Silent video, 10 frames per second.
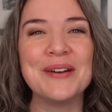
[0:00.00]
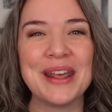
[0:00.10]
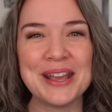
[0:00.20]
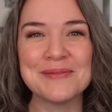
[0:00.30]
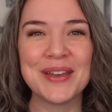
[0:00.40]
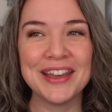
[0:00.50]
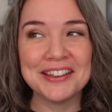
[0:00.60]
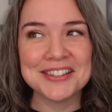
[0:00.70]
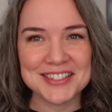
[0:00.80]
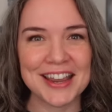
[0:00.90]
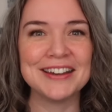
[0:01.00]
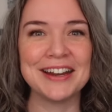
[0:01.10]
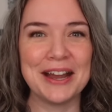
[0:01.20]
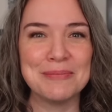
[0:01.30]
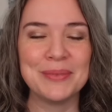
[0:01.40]
when I am
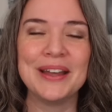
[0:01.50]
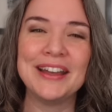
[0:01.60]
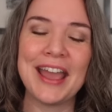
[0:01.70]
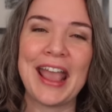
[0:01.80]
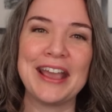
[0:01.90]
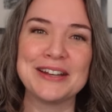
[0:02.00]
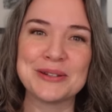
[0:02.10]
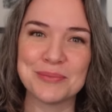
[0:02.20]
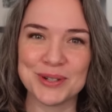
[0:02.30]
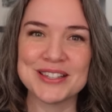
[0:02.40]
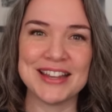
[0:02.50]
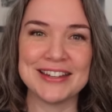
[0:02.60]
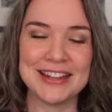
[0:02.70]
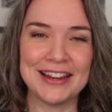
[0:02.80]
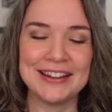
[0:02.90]
standing up and
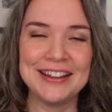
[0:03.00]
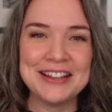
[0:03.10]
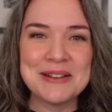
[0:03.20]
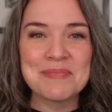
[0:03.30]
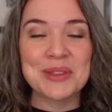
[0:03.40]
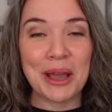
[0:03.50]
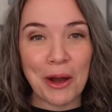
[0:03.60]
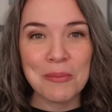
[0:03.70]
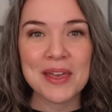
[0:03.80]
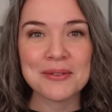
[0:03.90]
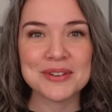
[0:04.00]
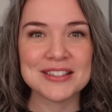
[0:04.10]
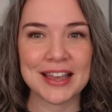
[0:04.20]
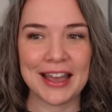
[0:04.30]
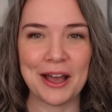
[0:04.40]
presenting. So I hope that
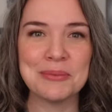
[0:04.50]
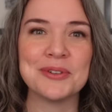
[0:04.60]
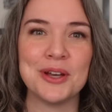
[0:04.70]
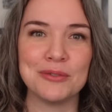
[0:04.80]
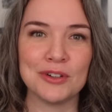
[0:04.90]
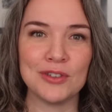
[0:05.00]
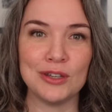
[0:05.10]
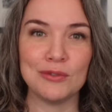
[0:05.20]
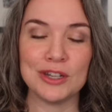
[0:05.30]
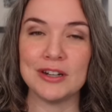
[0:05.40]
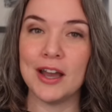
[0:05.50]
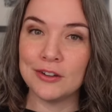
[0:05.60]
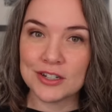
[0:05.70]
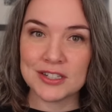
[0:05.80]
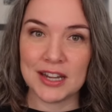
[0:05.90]
was a helpful overview for you to
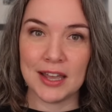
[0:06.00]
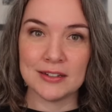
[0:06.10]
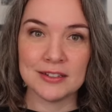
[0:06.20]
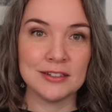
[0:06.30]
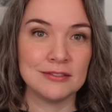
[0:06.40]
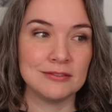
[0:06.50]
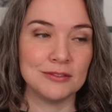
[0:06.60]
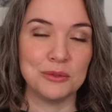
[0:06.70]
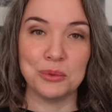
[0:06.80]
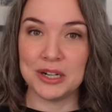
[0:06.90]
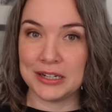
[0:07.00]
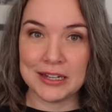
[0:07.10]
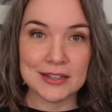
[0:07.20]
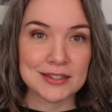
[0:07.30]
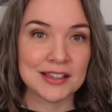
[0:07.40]
understand what it
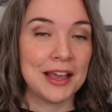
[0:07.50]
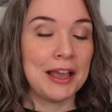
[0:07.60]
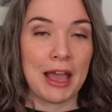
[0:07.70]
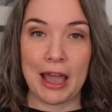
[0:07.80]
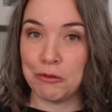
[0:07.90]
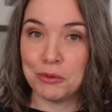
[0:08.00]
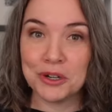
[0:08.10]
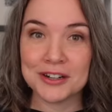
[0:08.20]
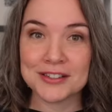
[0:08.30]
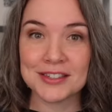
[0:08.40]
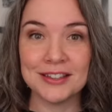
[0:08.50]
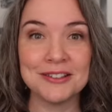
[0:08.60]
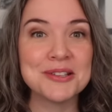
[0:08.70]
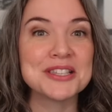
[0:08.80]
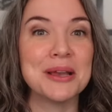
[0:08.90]
is, how it works,
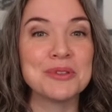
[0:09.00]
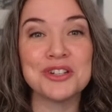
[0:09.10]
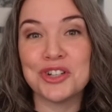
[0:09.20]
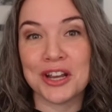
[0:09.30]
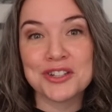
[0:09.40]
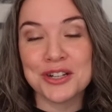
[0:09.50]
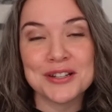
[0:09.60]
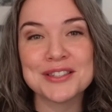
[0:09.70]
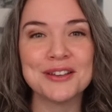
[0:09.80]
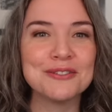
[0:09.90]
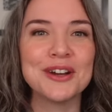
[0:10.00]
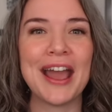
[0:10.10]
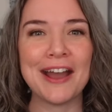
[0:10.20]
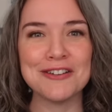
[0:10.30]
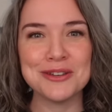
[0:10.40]
some suggestions for
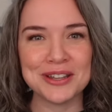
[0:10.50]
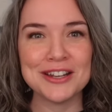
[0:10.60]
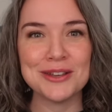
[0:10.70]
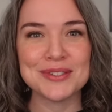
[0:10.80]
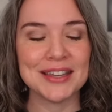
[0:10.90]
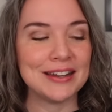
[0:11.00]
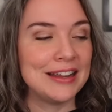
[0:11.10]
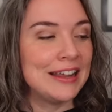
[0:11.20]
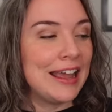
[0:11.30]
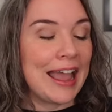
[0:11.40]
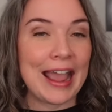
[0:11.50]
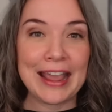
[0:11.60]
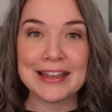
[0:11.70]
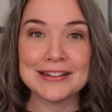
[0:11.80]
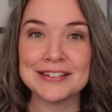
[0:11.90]
how you can use it,
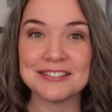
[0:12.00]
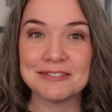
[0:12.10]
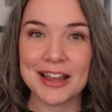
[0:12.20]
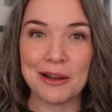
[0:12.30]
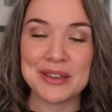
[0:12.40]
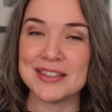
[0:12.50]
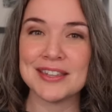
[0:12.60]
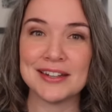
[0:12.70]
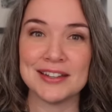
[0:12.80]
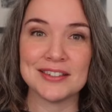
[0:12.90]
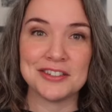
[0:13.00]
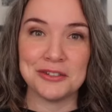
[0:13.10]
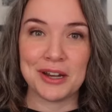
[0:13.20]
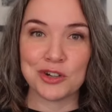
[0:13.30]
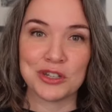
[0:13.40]
and how easy it is
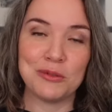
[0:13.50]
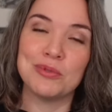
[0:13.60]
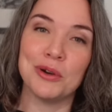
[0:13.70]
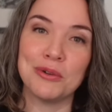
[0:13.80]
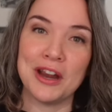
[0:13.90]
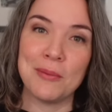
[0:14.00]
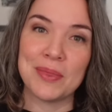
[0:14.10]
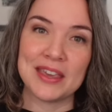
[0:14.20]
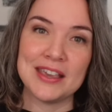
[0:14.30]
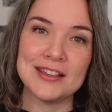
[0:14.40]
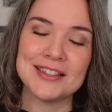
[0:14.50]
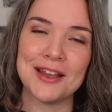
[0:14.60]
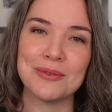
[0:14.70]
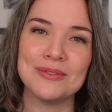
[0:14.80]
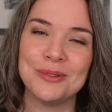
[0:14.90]
to actually program the keys
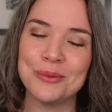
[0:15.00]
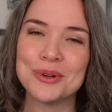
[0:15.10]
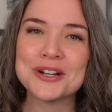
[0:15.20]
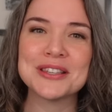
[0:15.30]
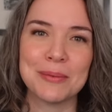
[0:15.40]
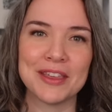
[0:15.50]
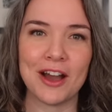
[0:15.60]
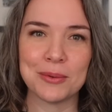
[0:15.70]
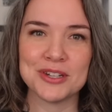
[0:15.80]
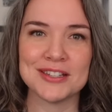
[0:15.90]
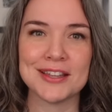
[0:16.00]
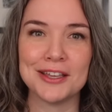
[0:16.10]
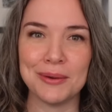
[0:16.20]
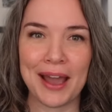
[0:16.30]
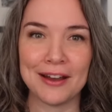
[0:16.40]
and what are some of the options that
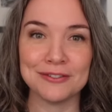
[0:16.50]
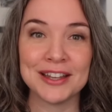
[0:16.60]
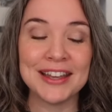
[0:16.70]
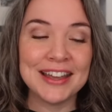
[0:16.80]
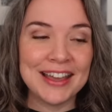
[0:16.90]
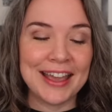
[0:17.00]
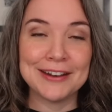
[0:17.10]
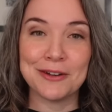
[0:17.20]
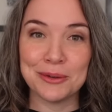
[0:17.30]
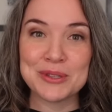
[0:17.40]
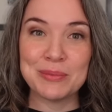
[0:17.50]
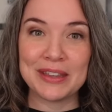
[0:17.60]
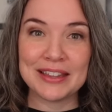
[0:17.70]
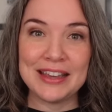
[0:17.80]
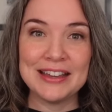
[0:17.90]
you have. And
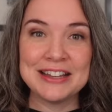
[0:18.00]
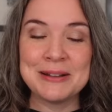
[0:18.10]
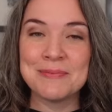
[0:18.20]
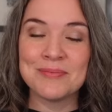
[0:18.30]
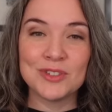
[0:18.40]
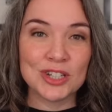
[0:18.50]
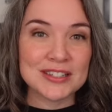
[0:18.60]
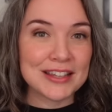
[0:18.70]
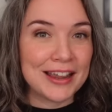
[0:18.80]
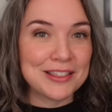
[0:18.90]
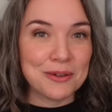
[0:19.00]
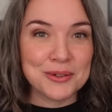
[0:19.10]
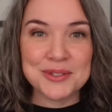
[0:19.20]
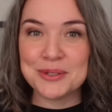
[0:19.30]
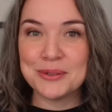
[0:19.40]
ultimately, just like the
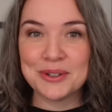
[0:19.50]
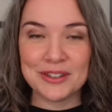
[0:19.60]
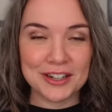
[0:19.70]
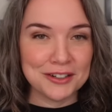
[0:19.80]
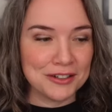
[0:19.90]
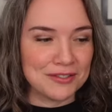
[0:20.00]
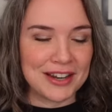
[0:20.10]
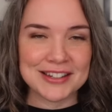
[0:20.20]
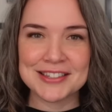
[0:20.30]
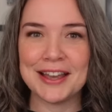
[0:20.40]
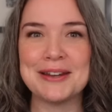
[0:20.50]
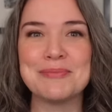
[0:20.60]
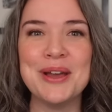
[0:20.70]
old school clicker of next slide,